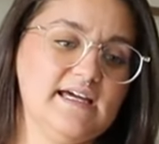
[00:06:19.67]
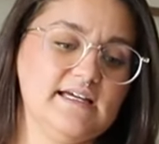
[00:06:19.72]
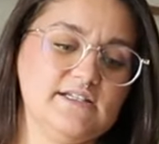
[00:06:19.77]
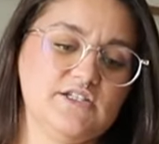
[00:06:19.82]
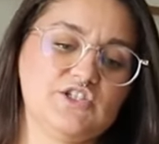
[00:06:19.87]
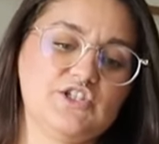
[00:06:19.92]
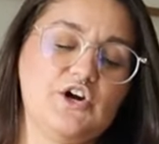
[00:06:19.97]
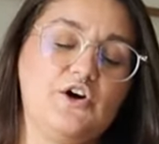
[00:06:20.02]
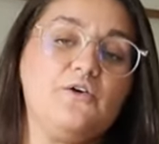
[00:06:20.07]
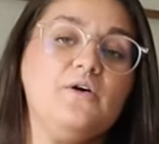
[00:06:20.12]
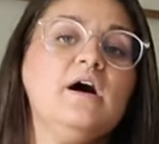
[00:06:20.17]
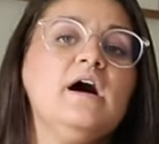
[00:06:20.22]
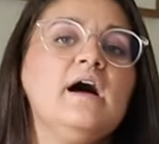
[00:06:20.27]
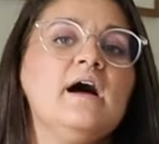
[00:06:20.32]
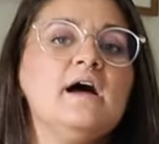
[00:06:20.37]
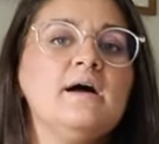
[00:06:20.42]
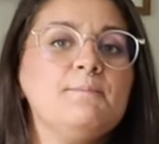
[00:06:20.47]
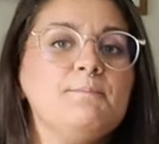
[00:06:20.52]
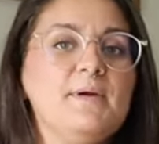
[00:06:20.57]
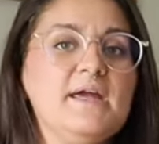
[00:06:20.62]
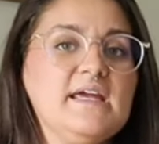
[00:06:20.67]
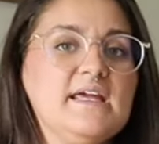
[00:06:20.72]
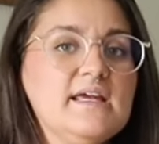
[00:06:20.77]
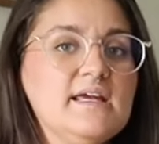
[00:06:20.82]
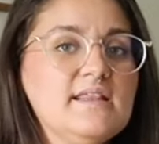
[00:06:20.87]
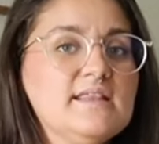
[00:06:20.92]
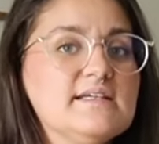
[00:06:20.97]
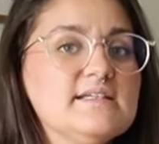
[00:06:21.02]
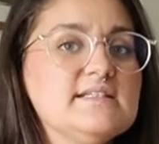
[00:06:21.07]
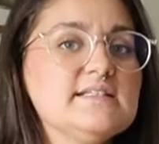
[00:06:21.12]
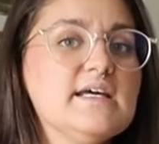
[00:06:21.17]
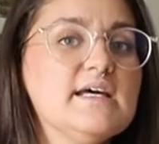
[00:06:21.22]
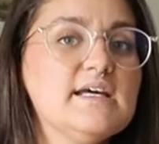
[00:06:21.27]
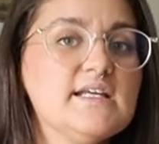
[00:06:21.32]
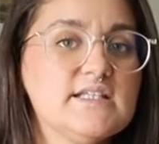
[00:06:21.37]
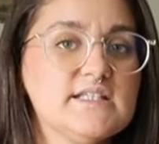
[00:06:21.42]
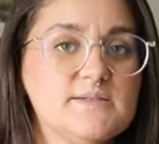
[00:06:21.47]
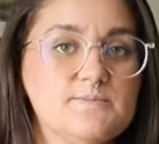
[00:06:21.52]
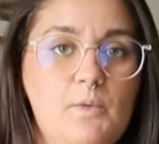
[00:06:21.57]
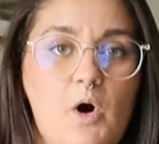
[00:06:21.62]
And so making this
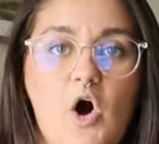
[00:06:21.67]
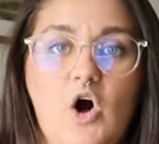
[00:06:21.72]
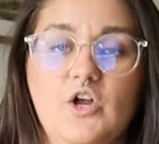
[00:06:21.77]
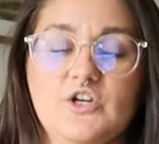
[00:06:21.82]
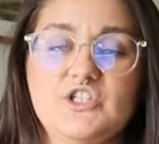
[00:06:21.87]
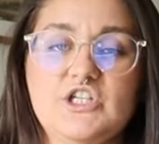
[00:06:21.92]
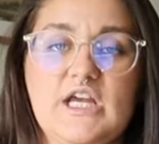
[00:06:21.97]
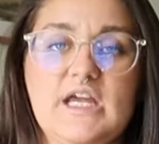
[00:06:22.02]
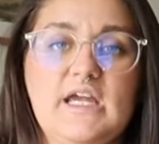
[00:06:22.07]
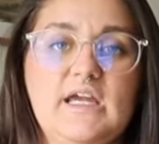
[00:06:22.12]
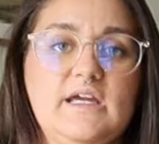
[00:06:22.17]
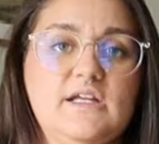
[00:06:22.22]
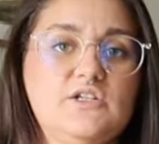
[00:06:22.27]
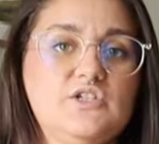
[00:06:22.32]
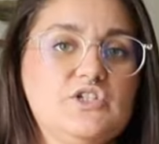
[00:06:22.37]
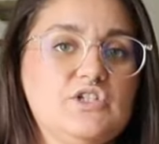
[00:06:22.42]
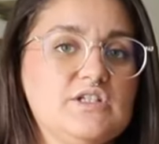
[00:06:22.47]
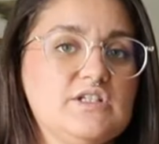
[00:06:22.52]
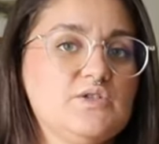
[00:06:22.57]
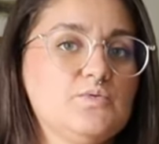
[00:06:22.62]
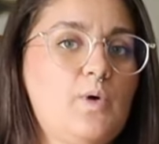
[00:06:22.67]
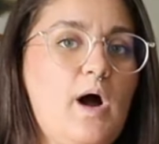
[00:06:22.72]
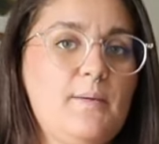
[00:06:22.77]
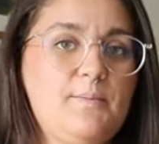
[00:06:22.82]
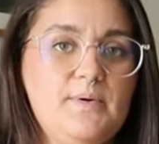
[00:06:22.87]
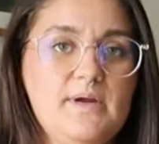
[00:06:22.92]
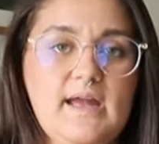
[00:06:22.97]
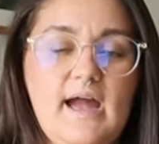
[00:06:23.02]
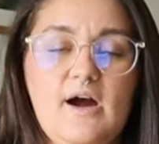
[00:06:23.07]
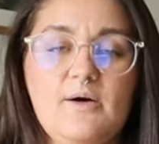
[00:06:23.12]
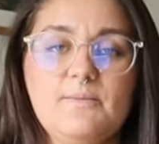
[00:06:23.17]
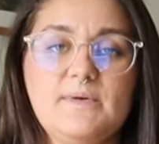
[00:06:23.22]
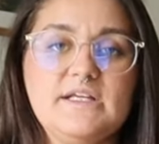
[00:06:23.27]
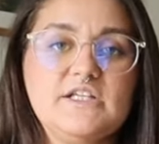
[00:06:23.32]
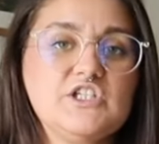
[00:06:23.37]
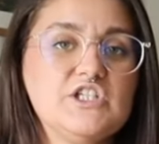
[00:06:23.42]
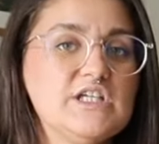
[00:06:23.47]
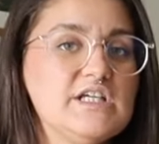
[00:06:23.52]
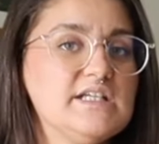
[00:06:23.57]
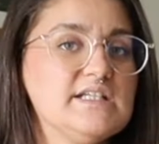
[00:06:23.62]
small change, just swapping out my
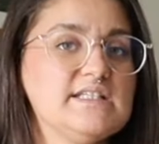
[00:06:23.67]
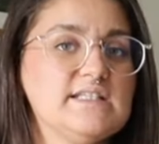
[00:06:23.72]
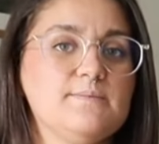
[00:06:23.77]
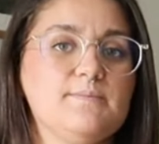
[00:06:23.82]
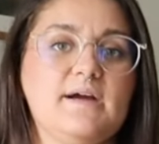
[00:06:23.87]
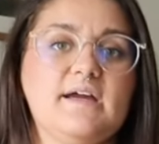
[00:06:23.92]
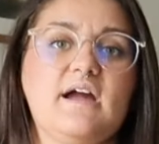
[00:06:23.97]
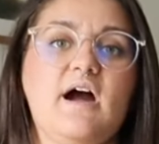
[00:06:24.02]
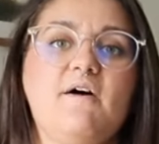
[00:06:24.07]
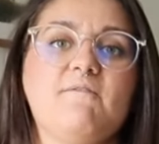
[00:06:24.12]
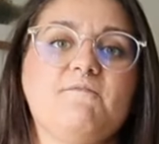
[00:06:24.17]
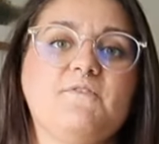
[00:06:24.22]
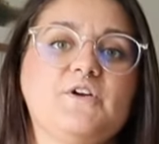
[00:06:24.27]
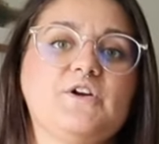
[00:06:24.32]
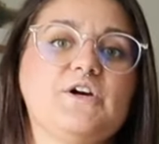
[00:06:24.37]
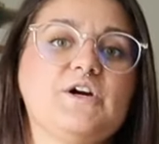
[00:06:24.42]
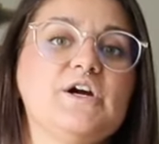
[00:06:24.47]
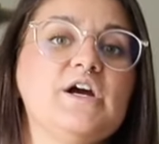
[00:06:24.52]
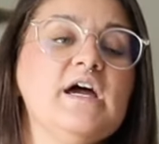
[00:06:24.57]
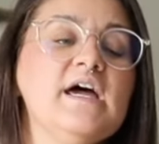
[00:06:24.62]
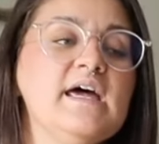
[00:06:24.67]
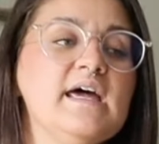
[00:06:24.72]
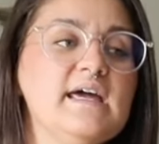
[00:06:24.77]
sheets and my comforter,